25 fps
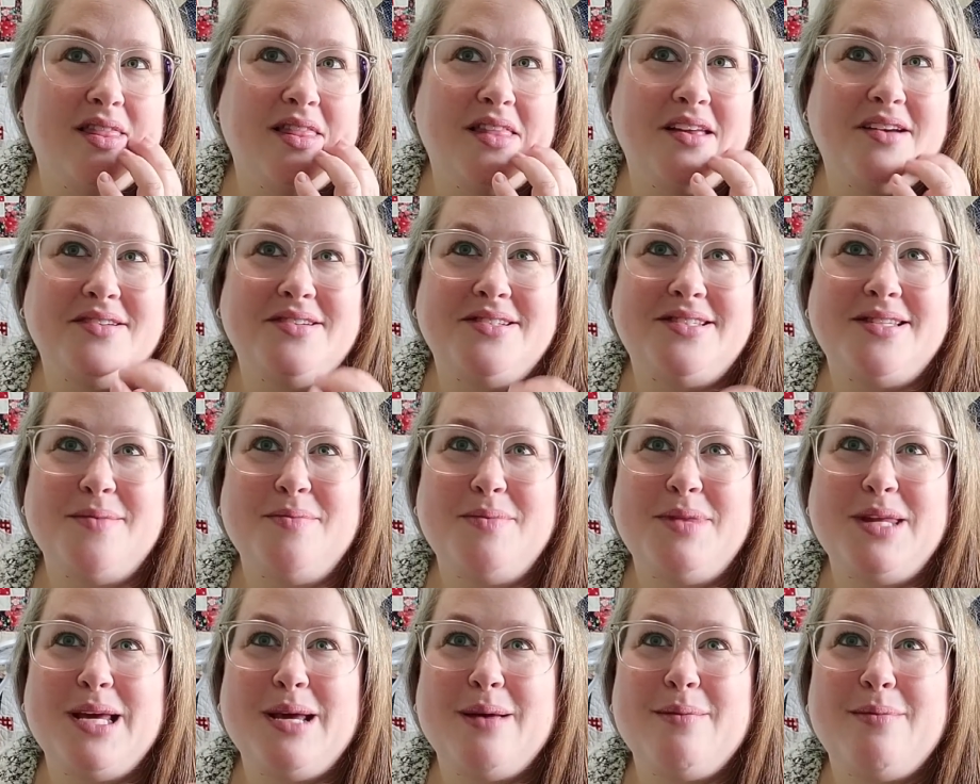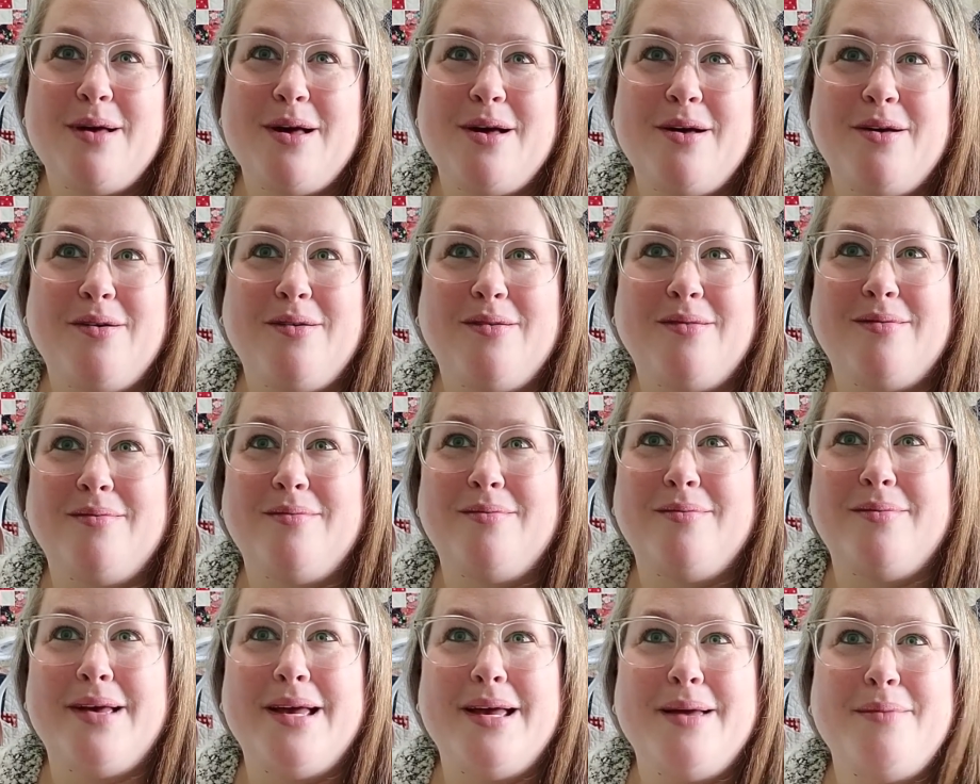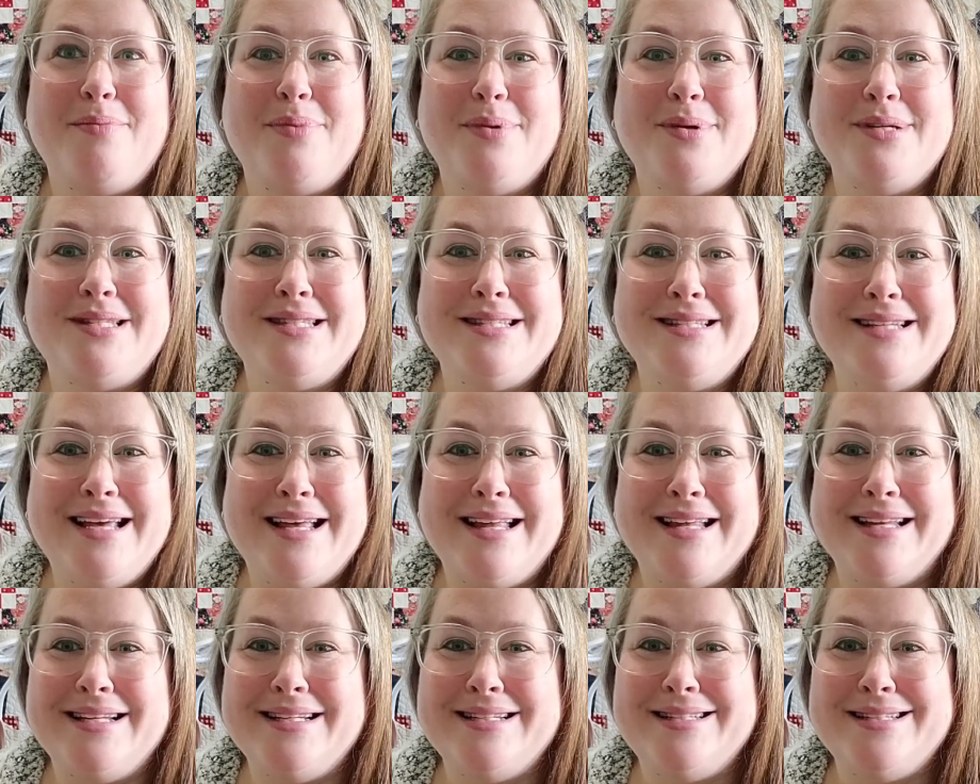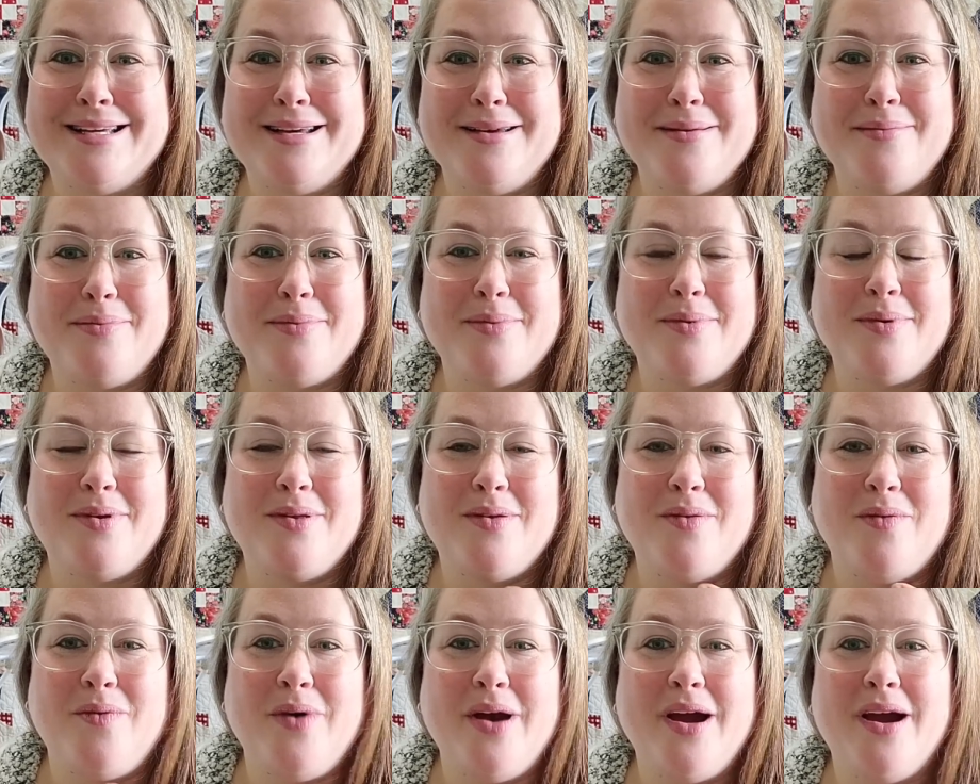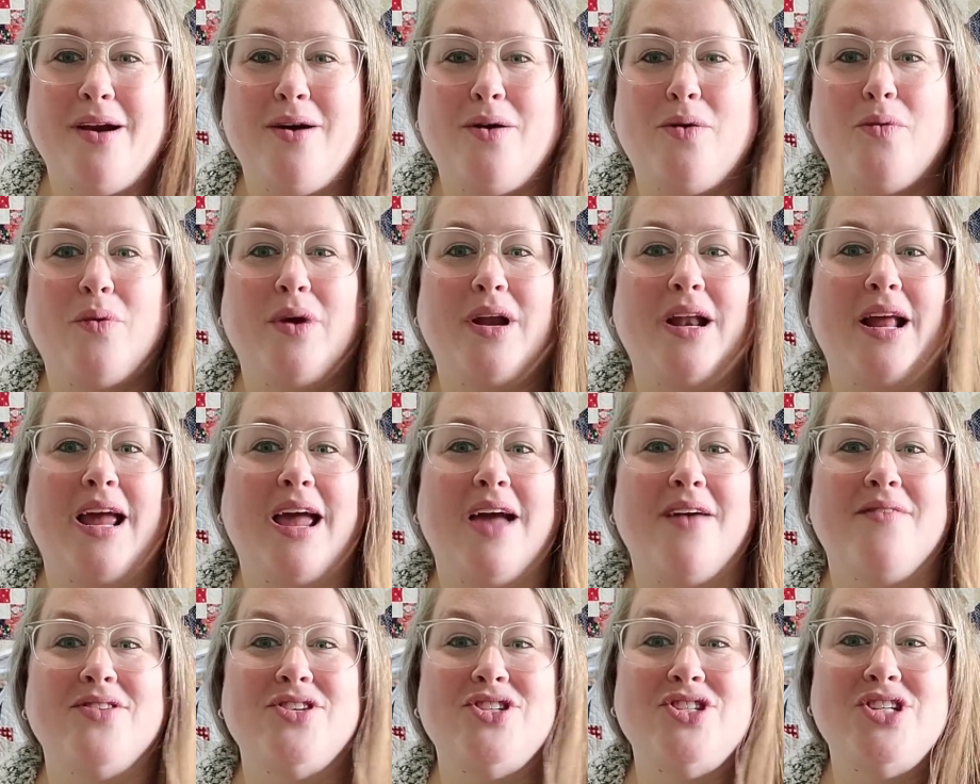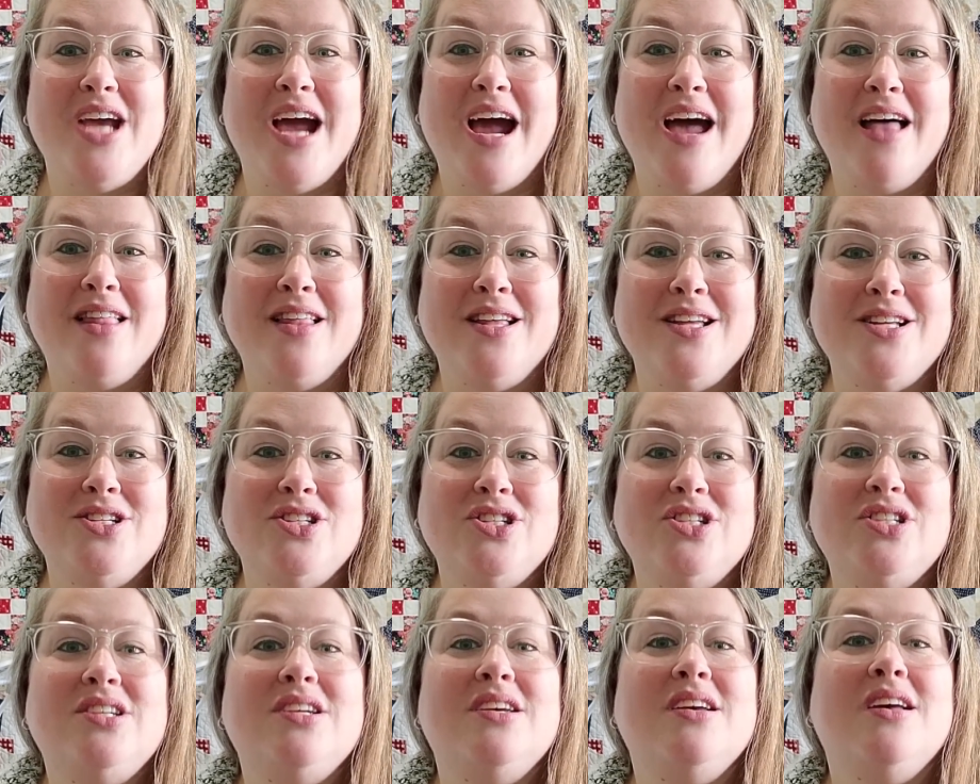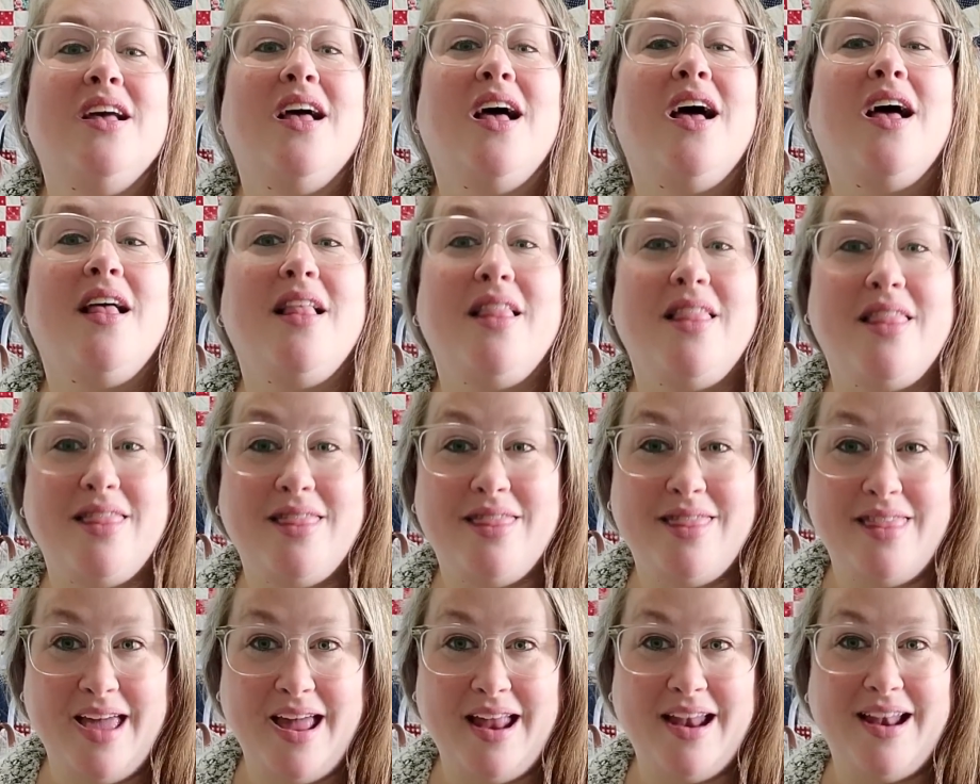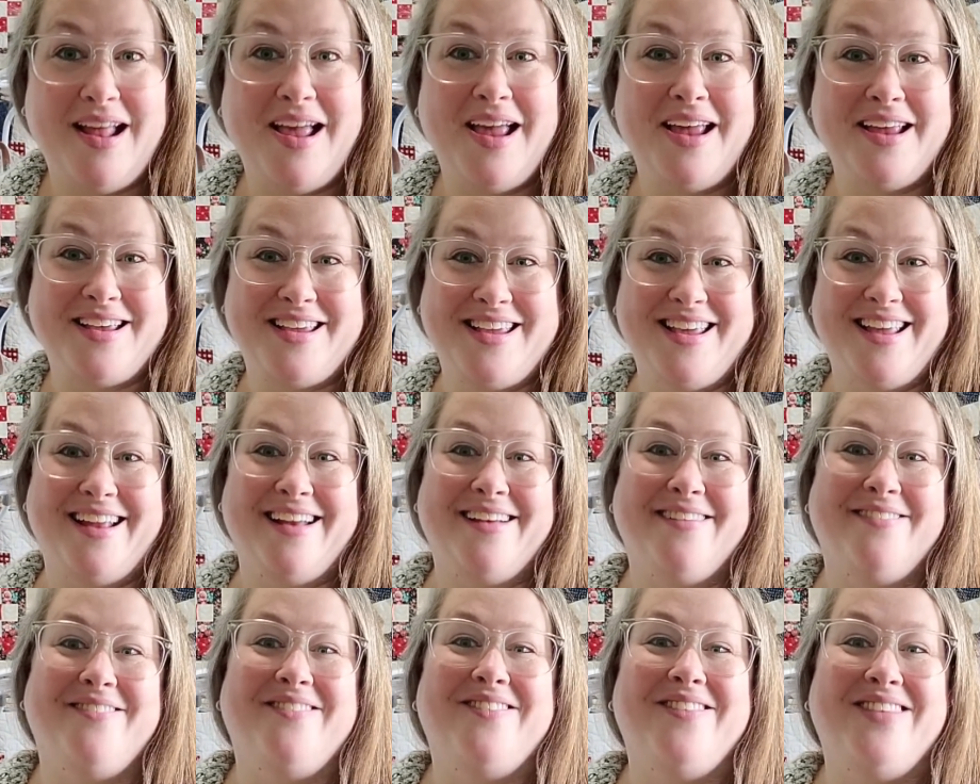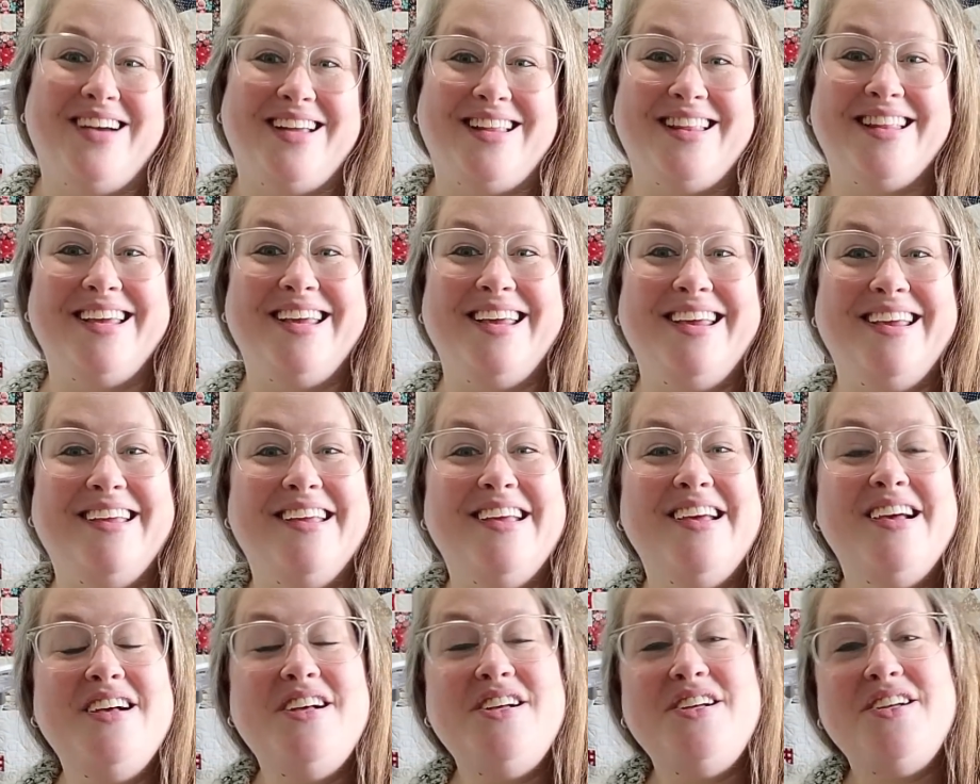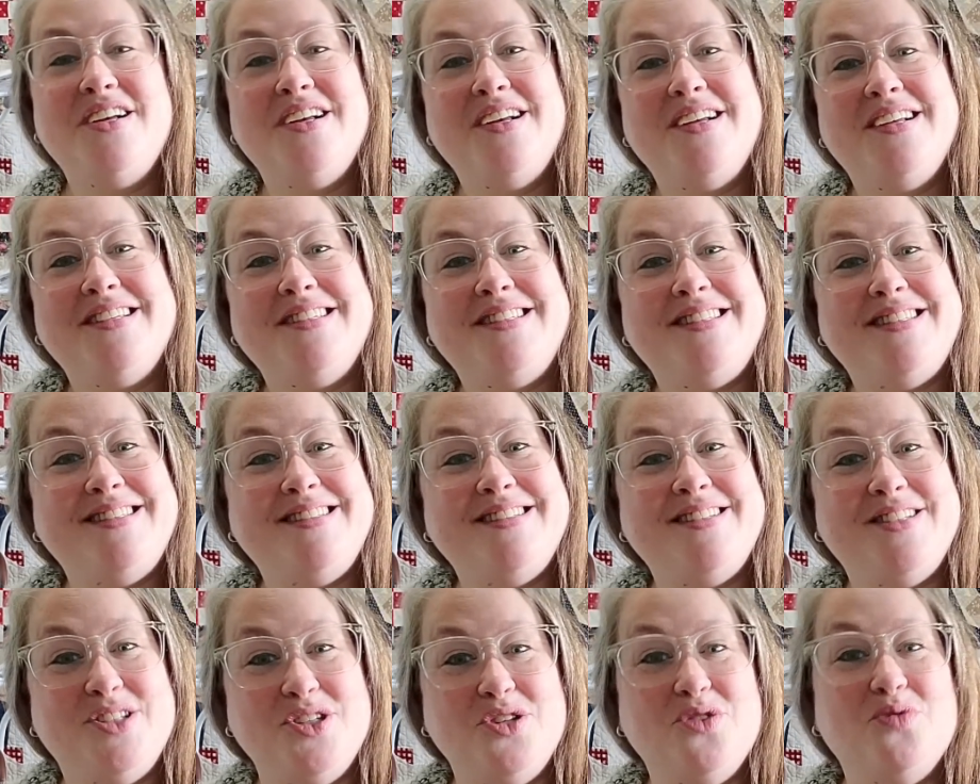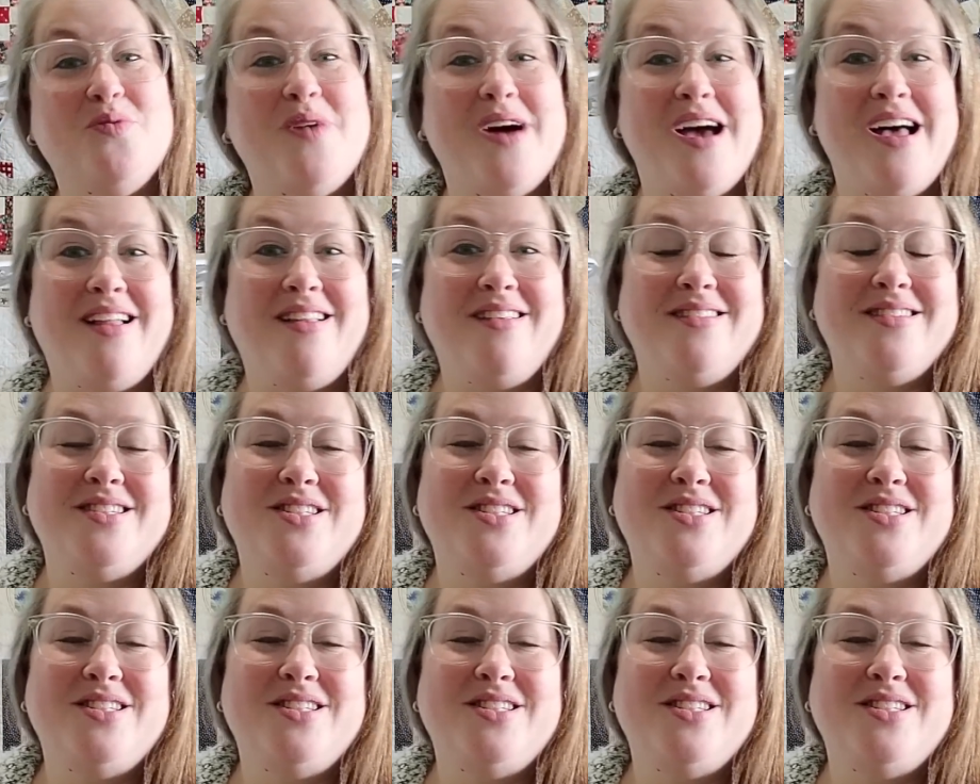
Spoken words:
there's something about my personality type where when I have a challenge, then I can really do well.